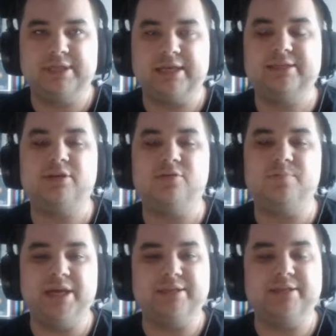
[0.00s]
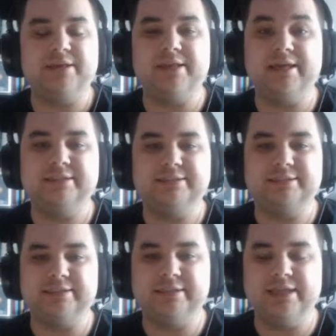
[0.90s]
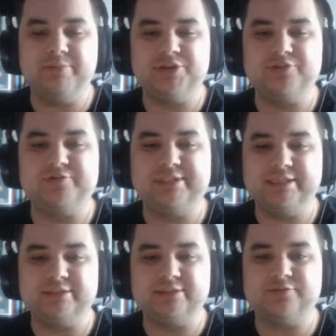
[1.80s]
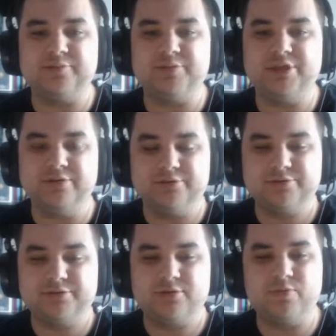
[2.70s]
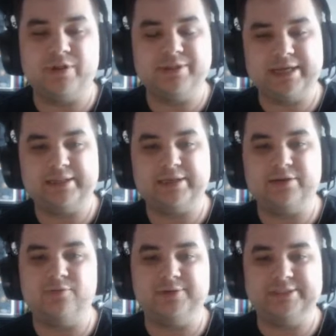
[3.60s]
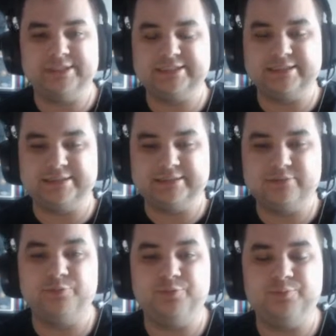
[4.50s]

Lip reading: Tactical might enhances the damage of skills from heroes, while tactical resistance